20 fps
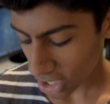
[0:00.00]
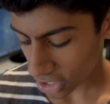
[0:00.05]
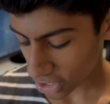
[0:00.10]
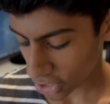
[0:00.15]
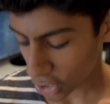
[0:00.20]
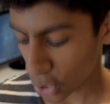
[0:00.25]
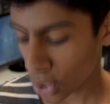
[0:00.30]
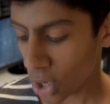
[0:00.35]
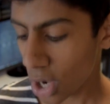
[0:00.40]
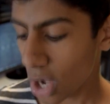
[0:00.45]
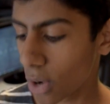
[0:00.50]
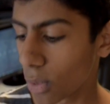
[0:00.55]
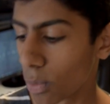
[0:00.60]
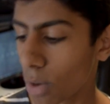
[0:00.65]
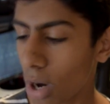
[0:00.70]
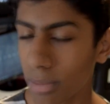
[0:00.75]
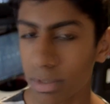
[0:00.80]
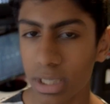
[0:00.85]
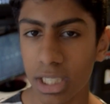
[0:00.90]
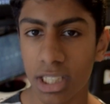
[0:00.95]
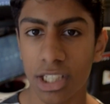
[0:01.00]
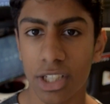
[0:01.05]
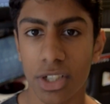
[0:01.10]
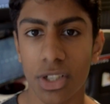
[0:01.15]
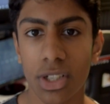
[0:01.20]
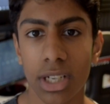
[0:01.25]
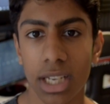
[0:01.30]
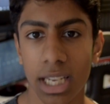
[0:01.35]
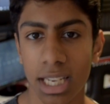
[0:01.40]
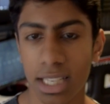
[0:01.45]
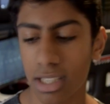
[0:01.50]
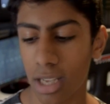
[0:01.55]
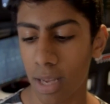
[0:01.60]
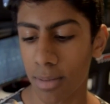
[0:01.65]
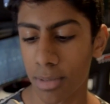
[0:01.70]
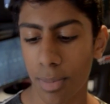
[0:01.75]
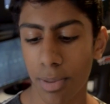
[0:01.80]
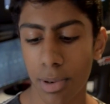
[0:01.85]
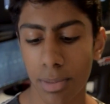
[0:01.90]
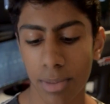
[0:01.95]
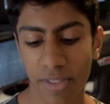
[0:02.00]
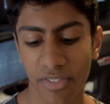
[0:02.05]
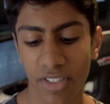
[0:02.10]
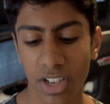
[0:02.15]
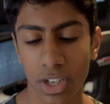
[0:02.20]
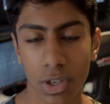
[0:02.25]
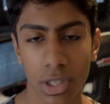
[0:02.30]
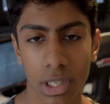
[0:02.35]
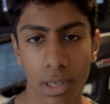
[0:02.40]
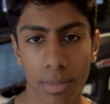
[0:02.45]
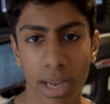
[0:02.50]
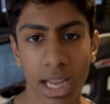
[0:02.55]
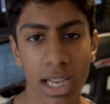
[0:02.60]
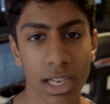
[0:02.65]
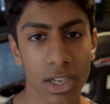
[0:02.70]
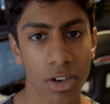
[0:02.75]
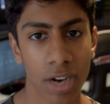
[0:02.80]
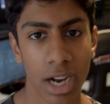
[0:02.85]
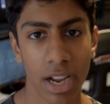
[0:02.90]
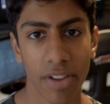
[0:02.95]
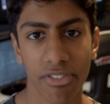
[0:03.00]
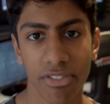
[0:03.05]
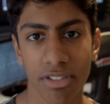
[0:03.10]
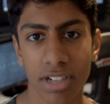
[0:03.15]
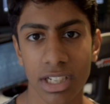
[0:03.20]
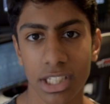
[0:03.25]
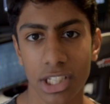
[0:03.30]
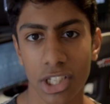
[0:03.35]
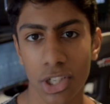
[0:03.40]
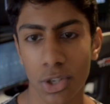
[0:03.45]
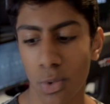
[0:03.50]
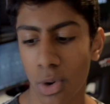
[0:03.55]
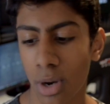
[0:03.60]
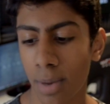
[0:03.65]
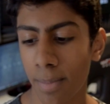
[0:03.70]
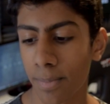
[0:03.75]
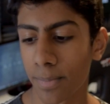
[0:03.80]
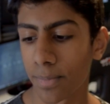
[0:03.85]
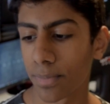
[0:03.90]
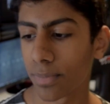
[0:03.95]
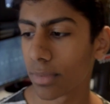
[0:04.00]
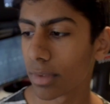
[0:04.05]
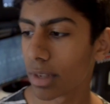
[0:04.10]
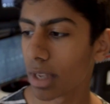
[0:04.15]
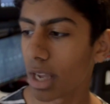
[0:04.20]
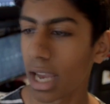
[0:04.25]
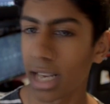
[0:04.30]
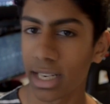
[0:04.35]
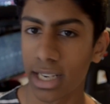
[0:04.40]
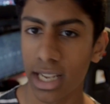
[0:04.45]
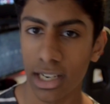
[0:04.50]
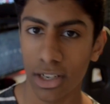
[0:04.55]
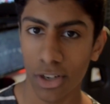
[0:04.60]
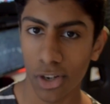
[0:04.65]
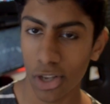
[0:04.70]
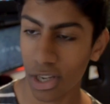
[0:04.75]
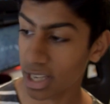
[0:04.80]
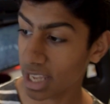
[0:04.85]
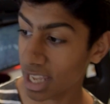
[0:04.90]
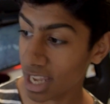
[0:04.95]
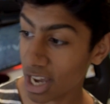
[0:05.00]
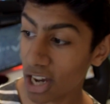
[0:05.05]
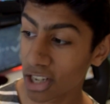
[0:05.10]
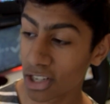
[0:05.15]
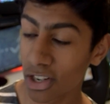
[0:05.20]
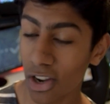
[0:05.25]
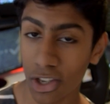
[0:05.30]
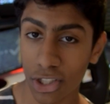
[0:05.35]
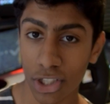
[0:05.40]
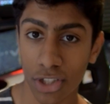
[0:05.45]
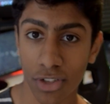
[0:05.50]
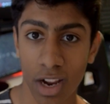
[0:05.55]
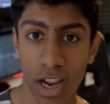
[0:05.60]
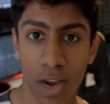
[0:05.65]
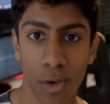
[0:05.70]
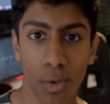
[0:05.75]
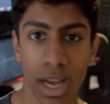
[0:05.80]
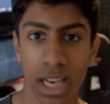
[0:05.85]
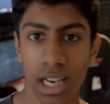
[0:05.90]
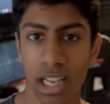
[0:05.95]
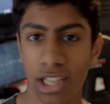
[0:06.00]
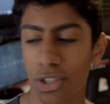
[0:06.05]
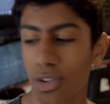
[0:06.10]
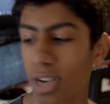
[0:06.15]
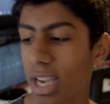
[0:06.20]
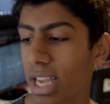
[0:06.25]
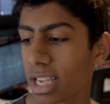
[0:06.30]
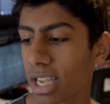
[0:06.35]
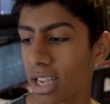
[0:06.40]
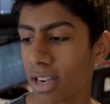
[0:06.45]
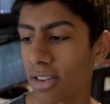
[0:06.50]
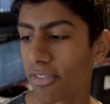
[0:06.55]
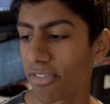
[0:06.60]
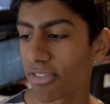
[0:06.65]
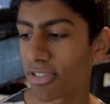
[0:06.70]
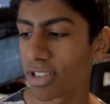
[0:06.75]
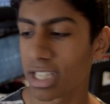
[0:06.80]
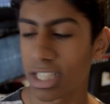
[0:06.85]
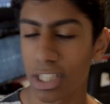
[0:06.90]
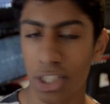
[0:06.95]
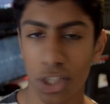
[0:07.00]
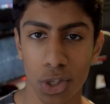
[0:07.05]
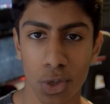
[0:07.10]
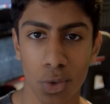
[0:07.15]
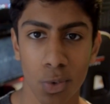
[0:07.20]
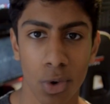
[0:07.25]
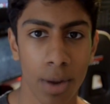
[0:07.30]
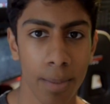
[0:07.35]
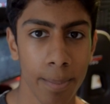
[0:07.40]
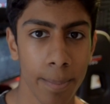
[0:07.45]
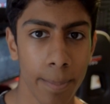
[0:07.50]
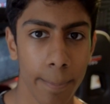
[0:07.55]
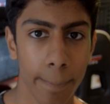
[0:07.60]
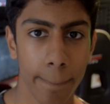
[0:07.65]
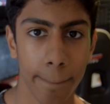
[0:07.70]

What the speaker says: So what I'm going to do is I'm going to put my finger on the back. All right, 3, 2, 1, and then look, it unlocks straight away. Let's try it again. 3, 2, 1.